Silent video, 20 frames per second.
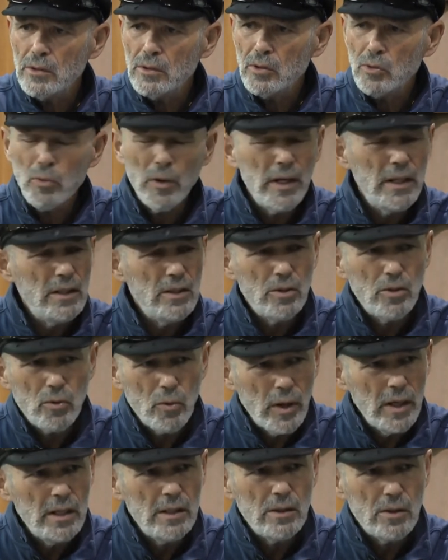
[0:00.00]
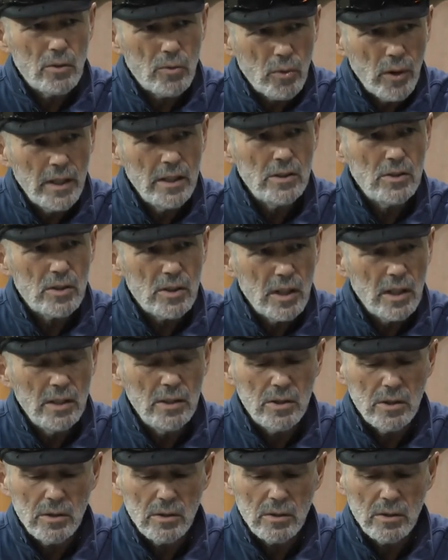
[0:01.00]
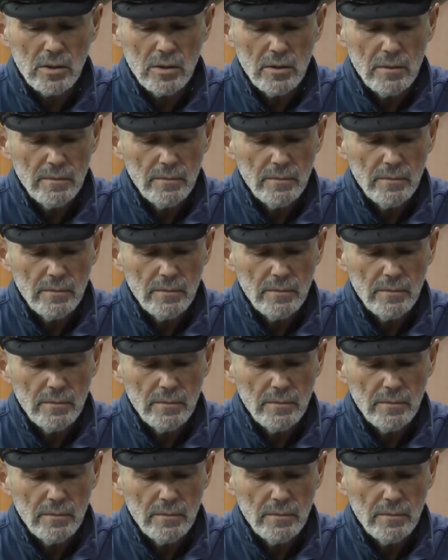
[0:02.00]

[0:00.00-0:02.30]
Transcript: great, great, great sages,